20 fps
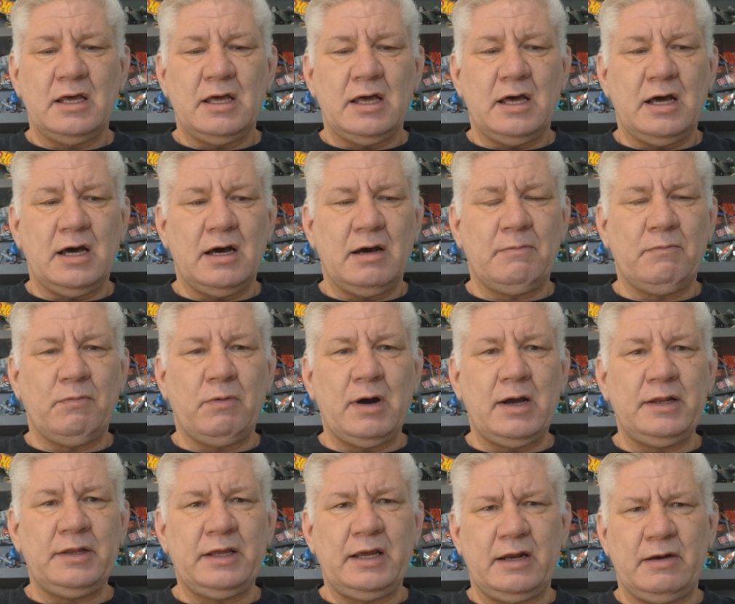
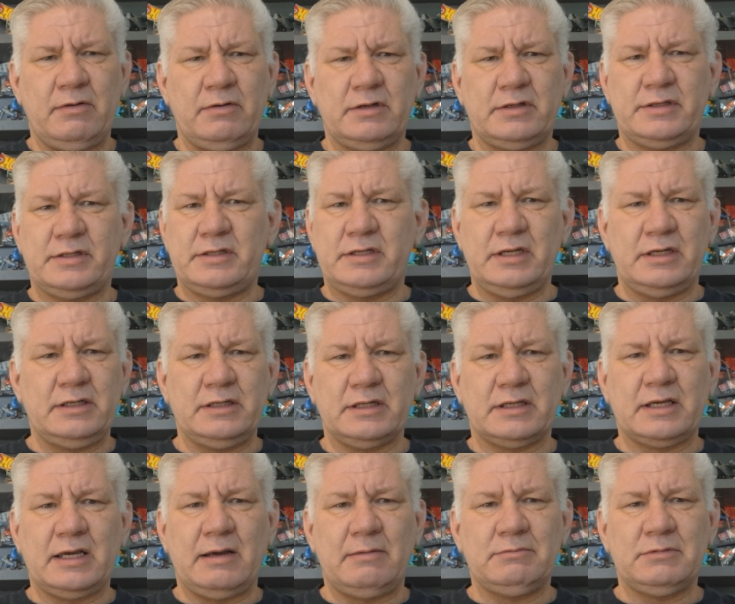One that
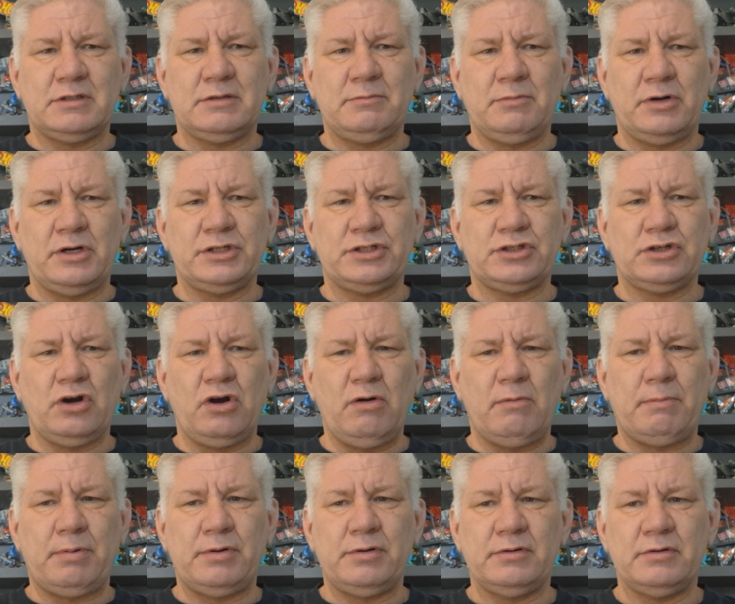didn't come to my
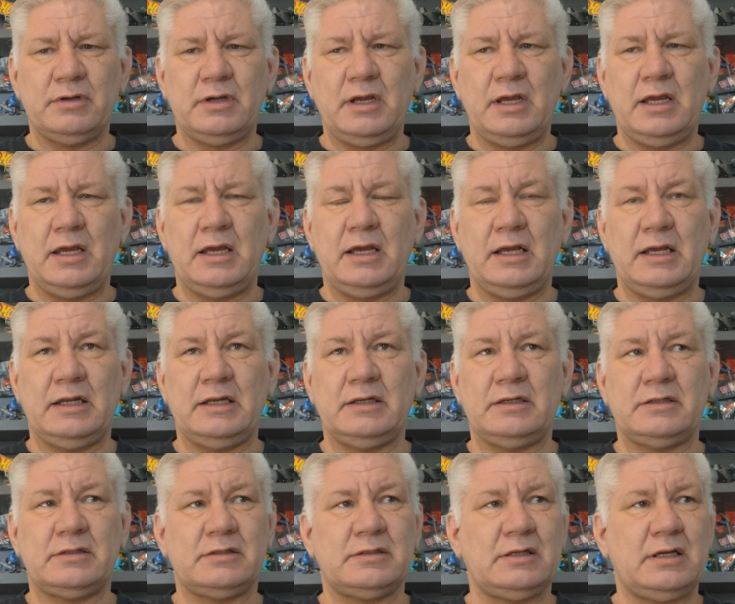shop,
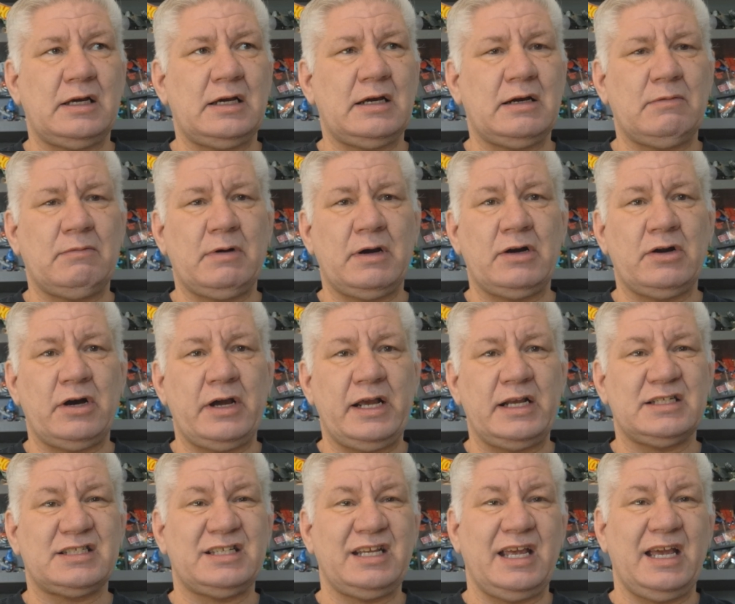and one I
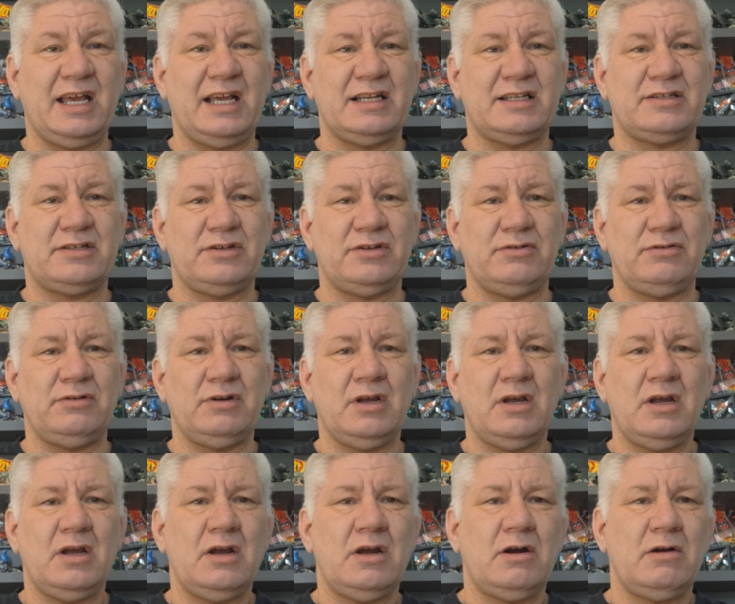actually had to
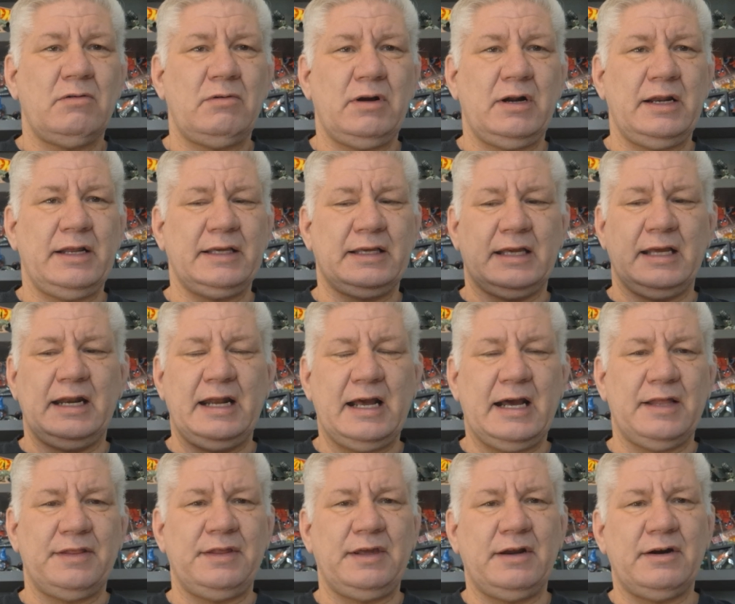really get
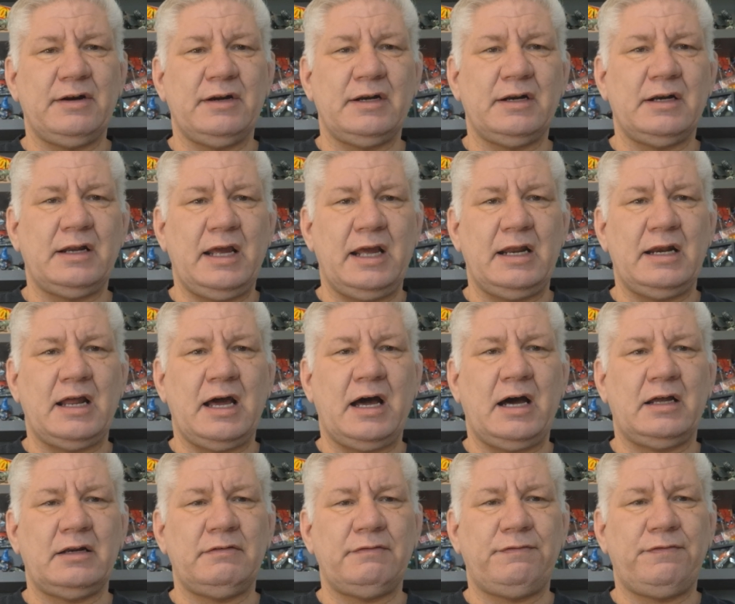out there and
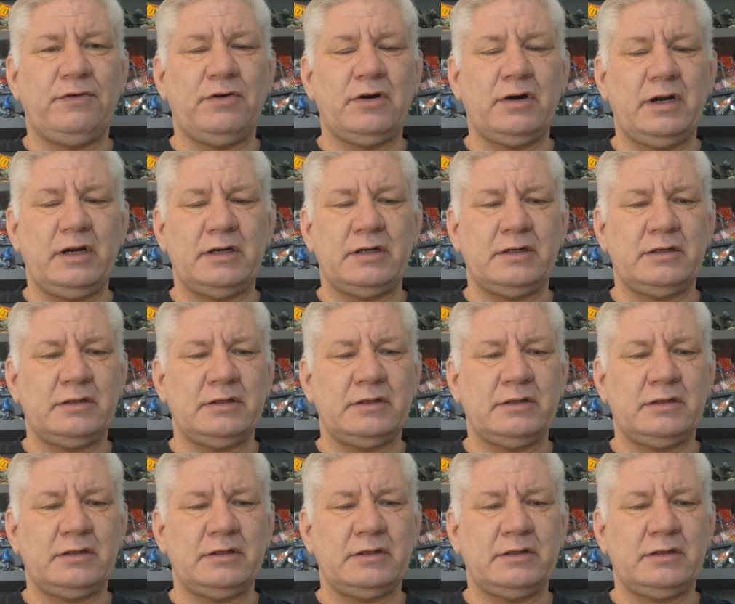hunt for it.